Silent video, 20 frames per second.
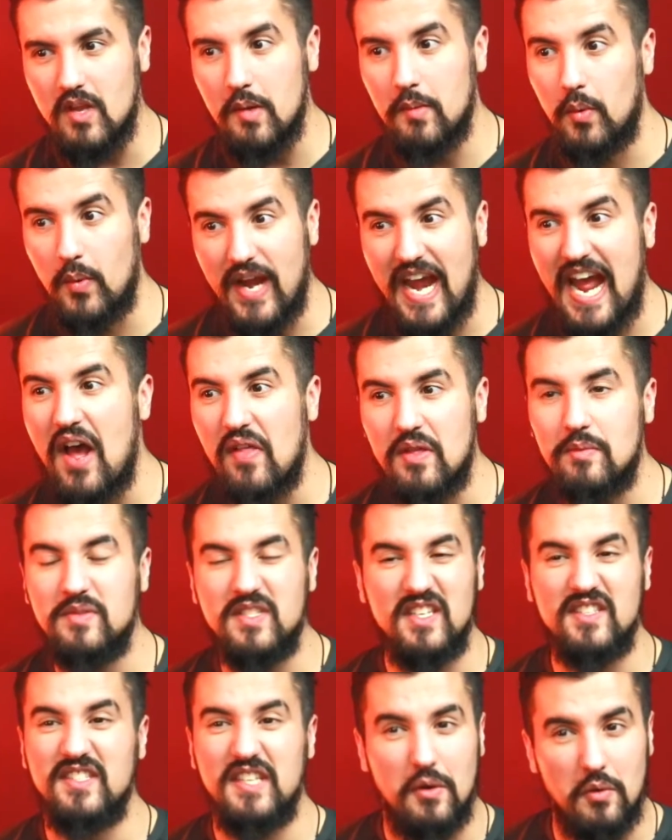But we had them
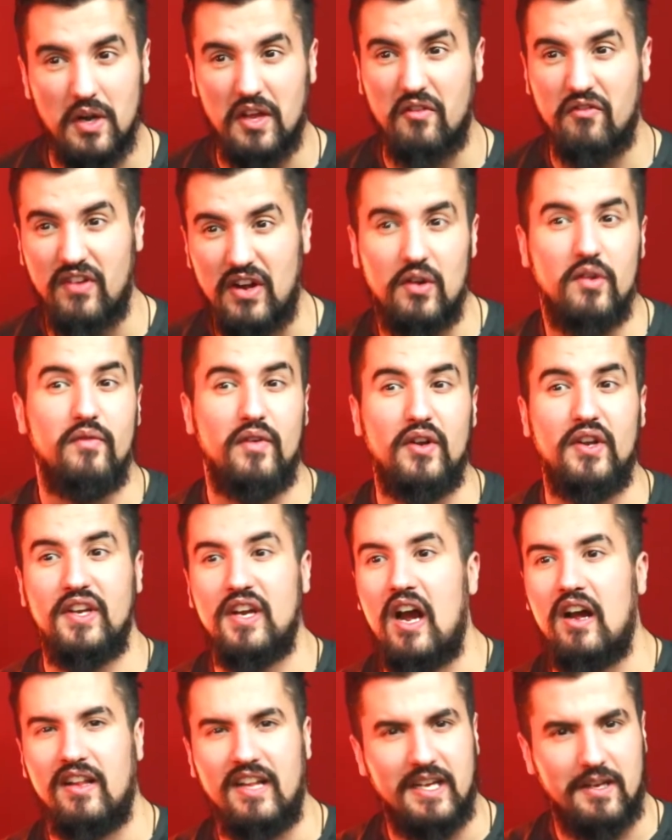since they were like very, very
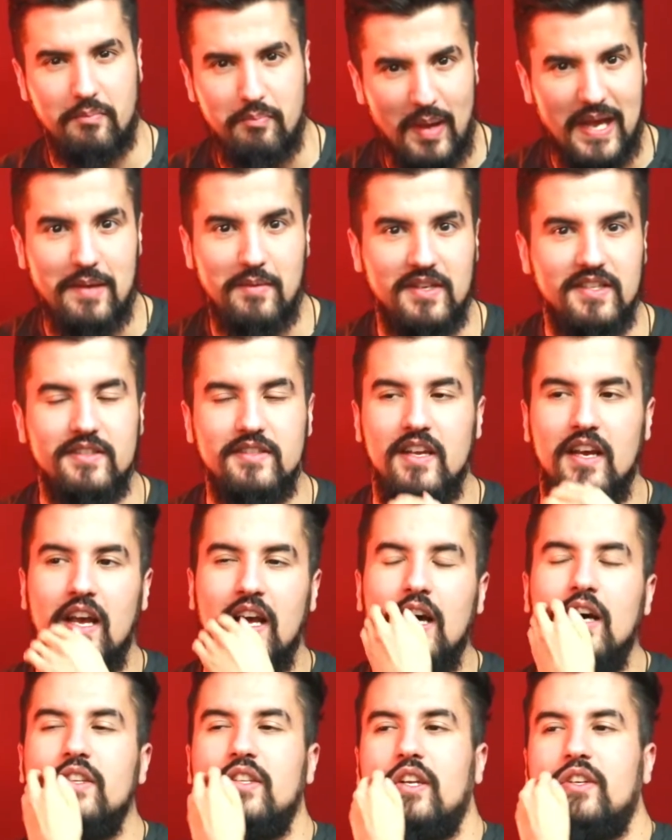young, like babies,
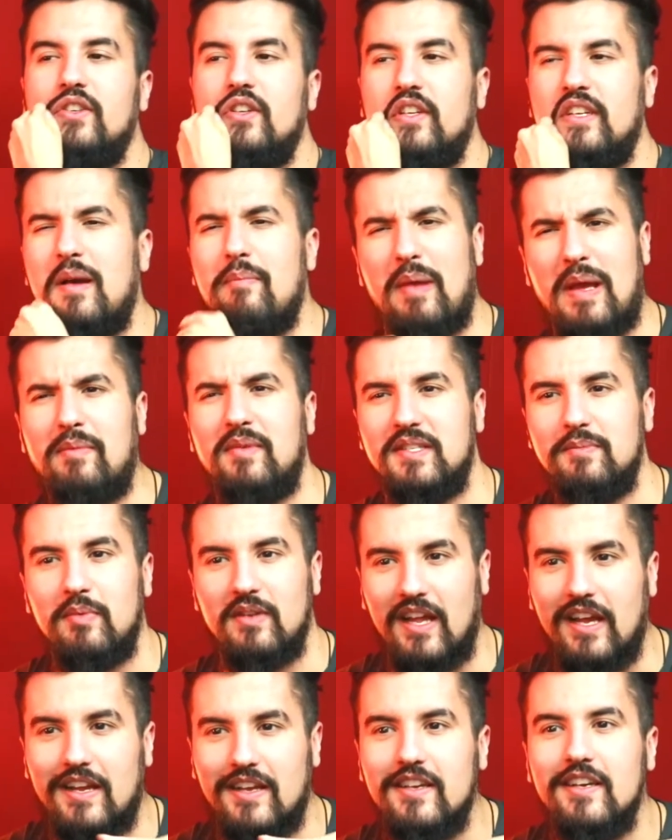essentially. Not babies,
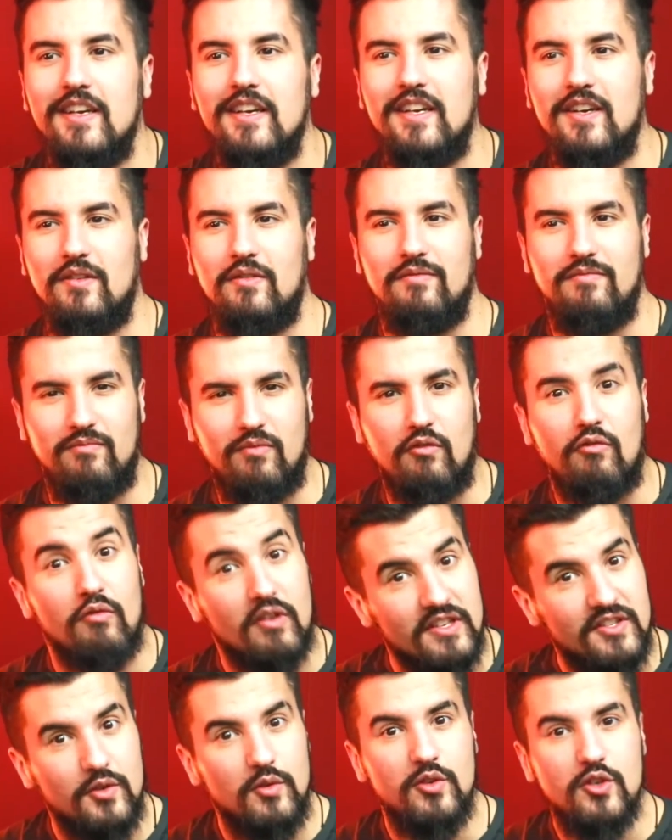but like
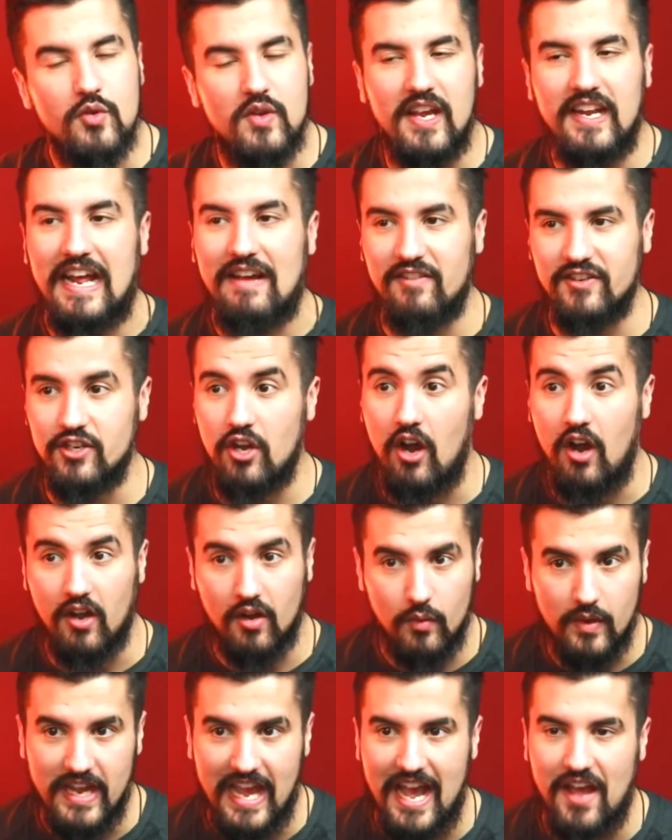as soon as you can have a
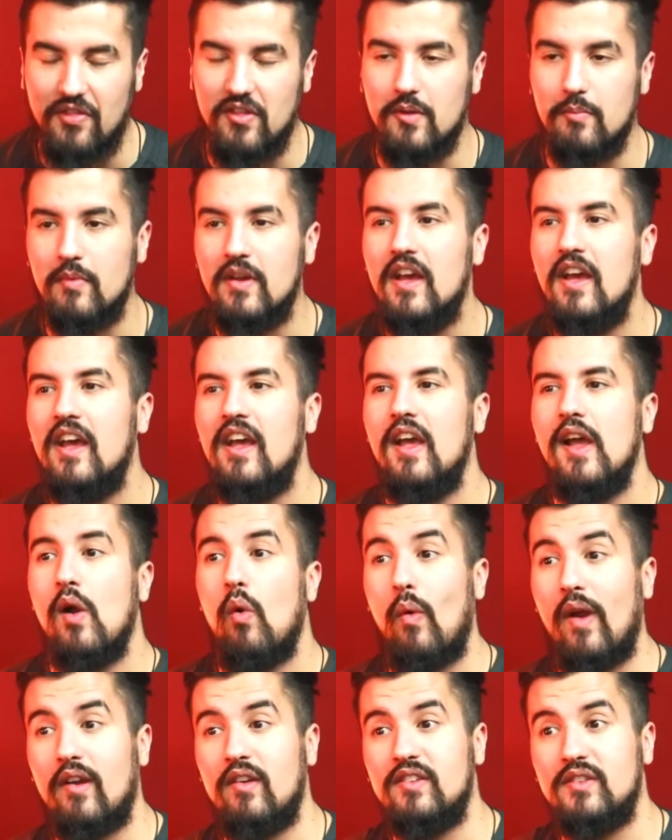dog, we had them.
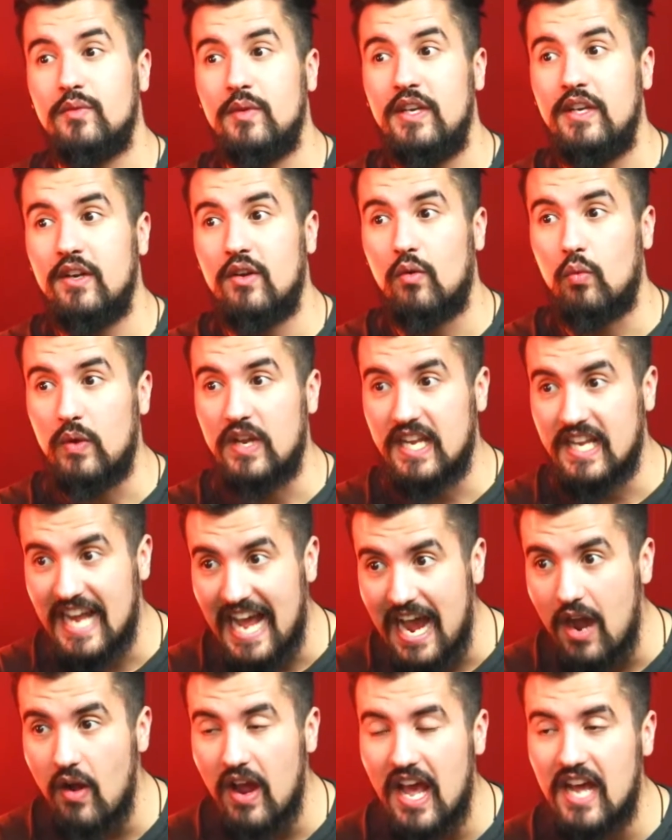Whereas we we
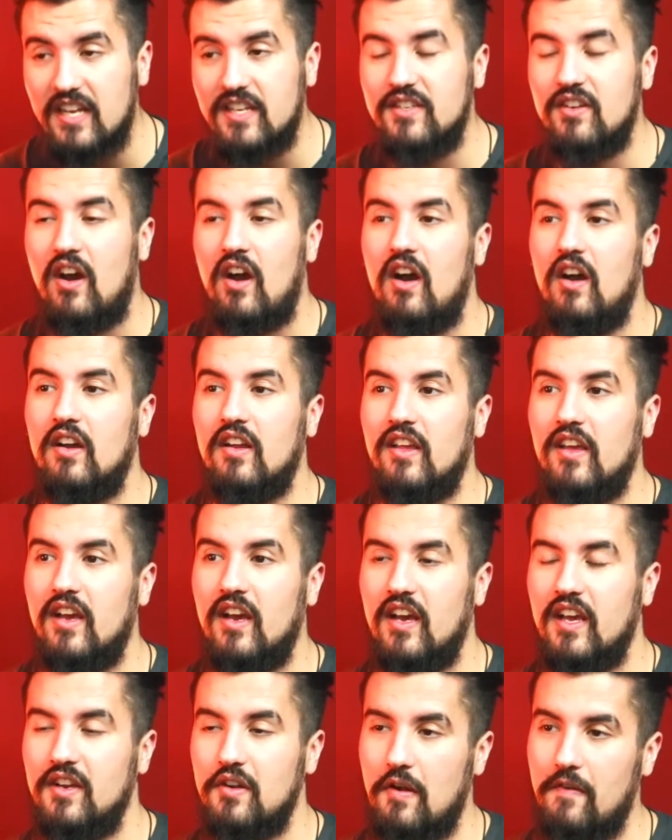now had a dog
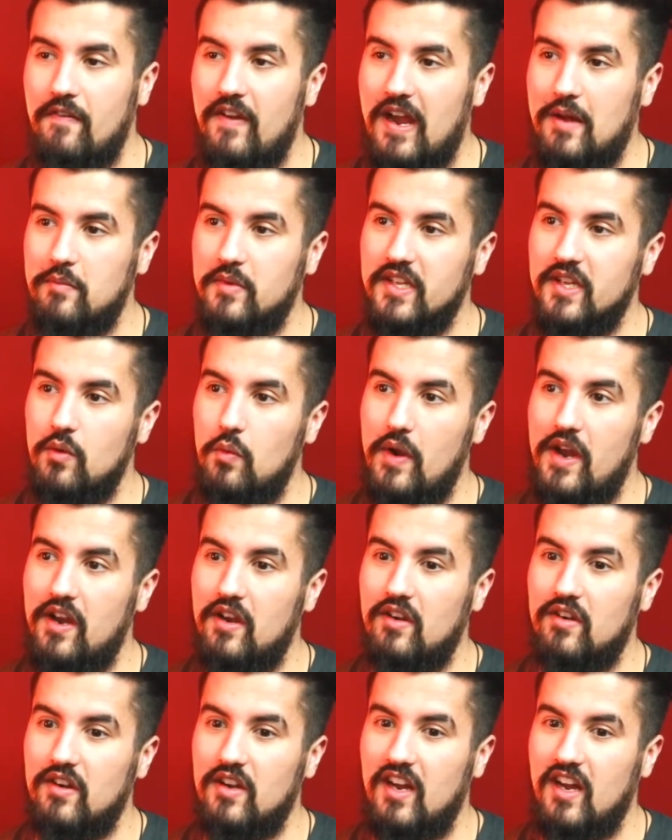uh, in our family
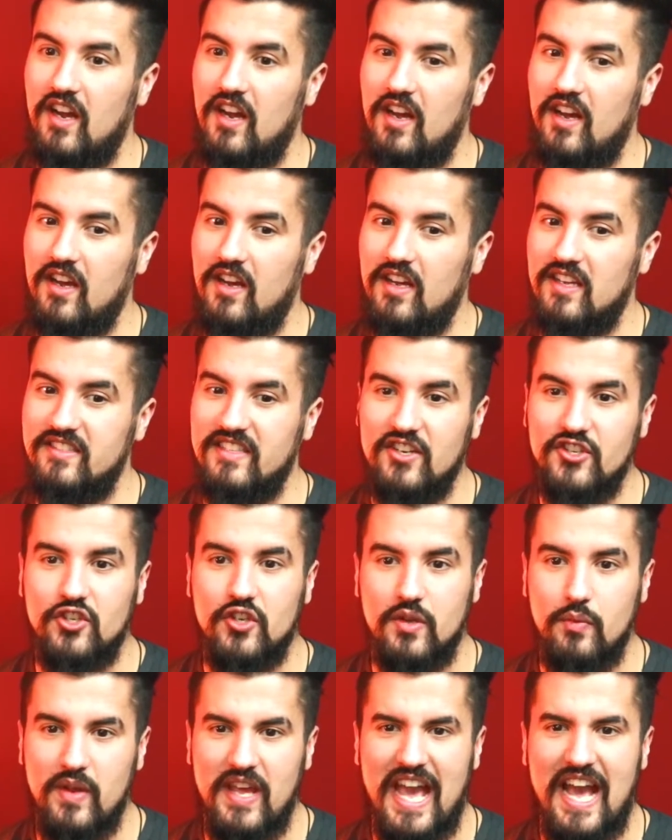where uh,
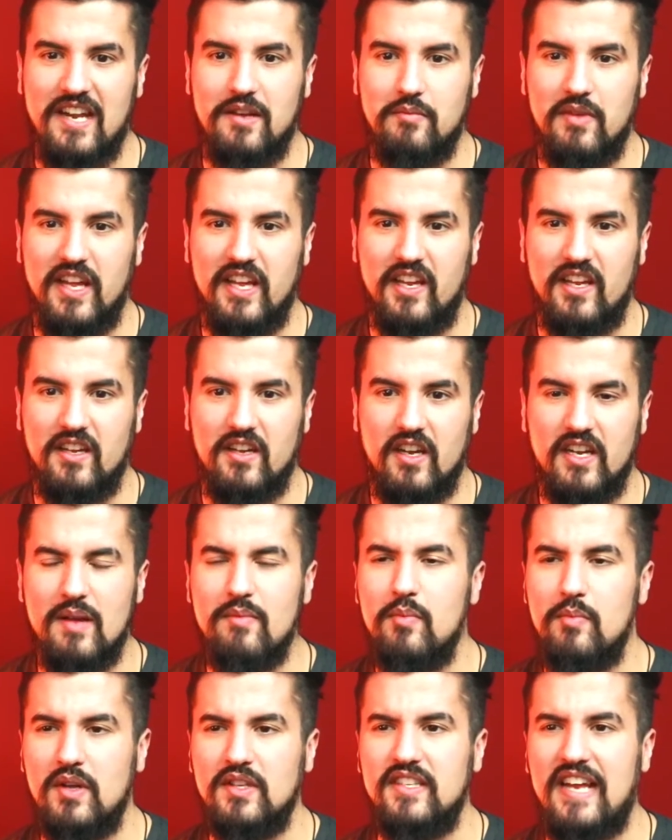essentially we had him like a
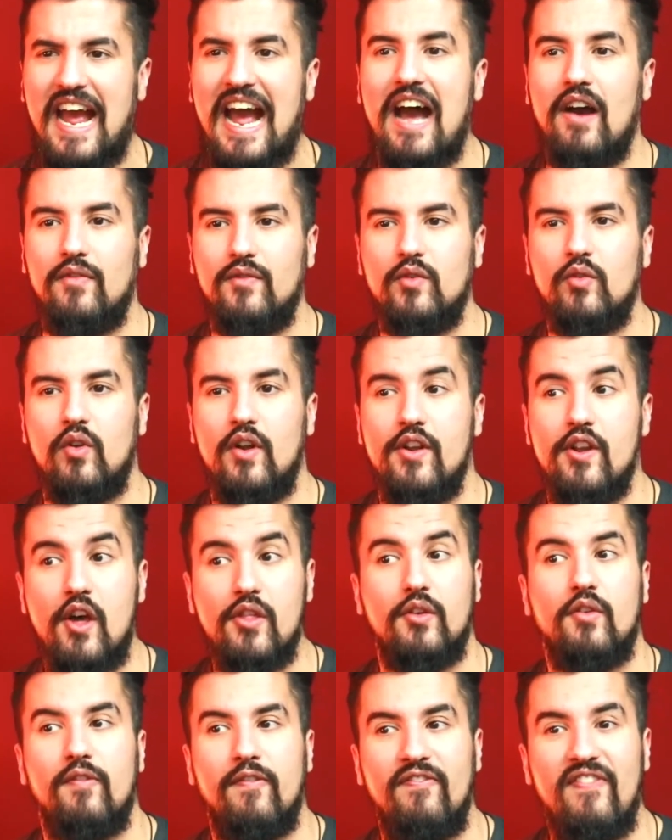couple months after
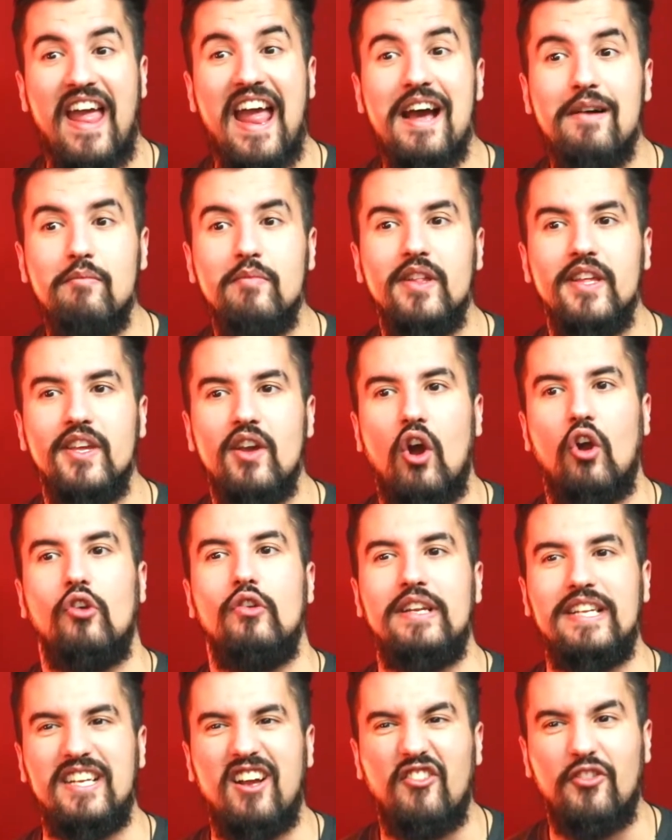another family
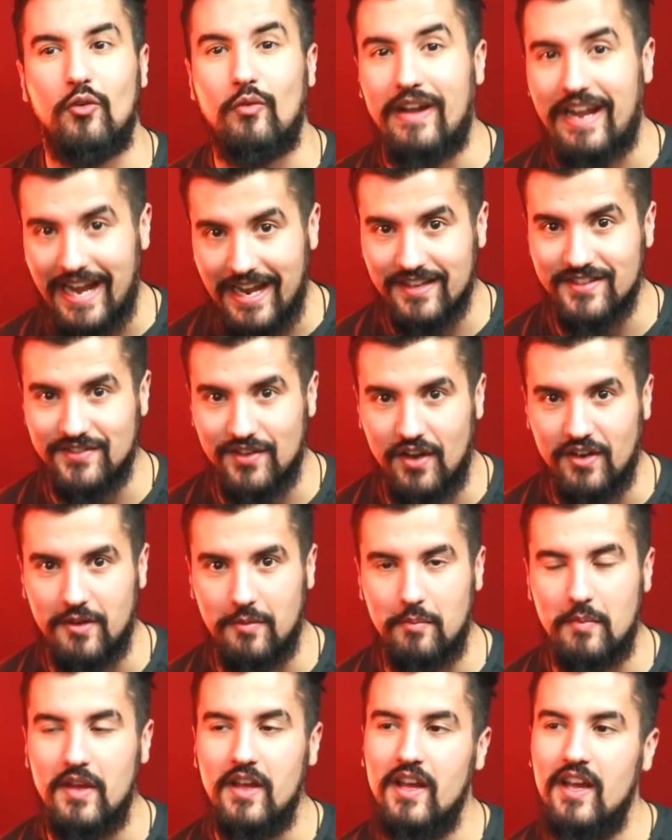already got their hands on
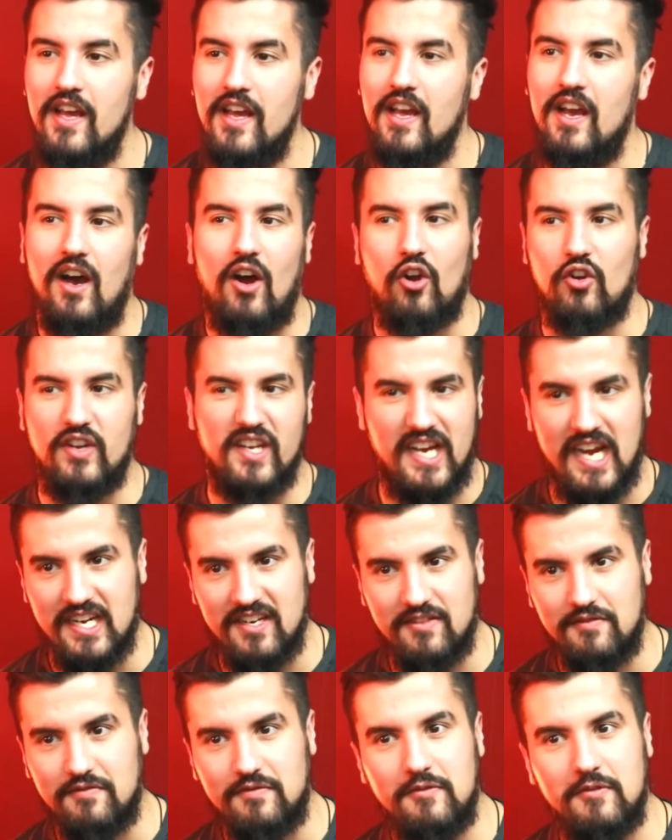him, already
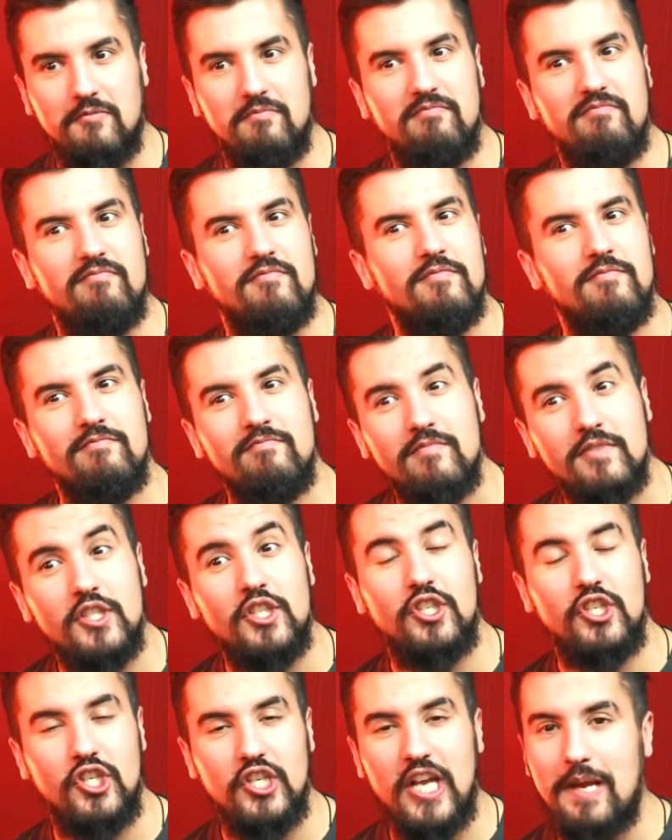kind of
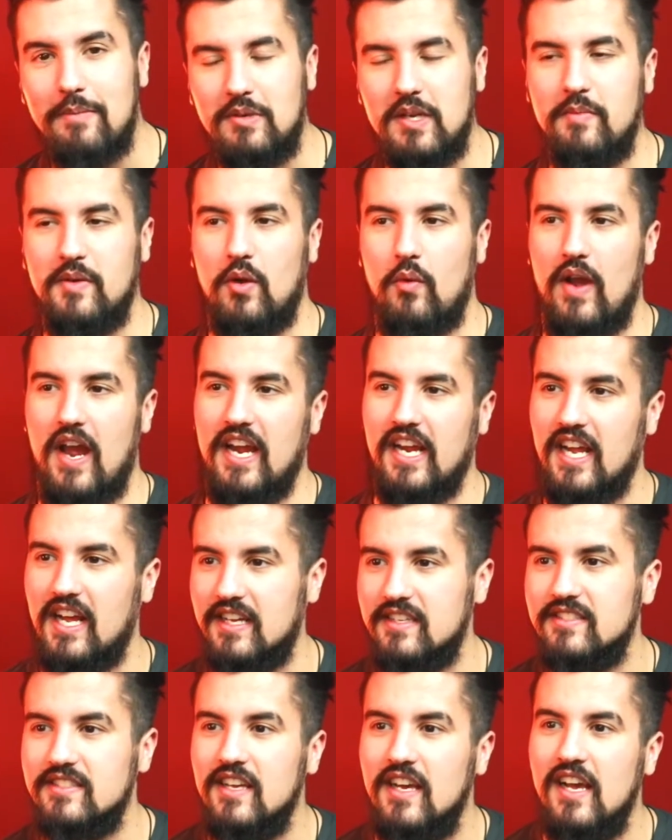shaped him in a way, I
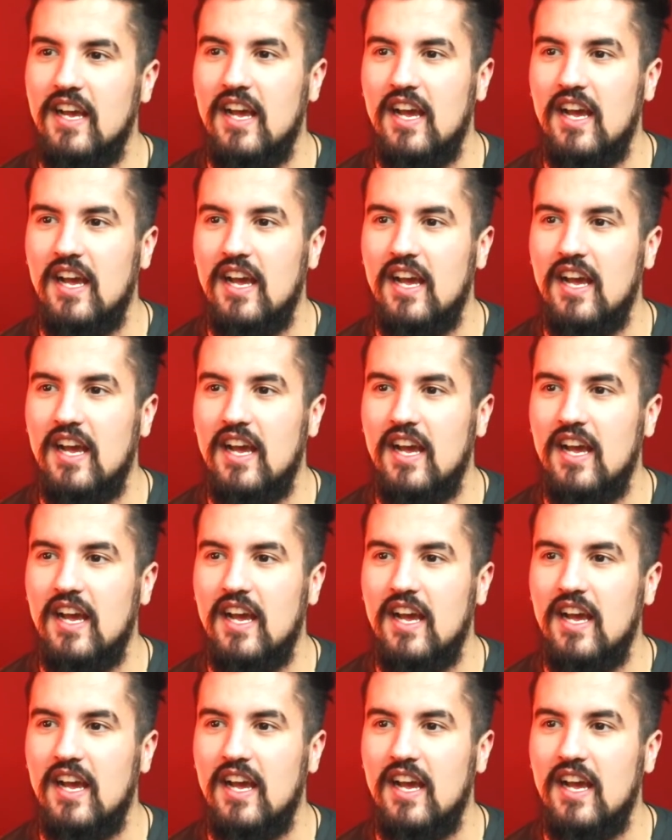guess.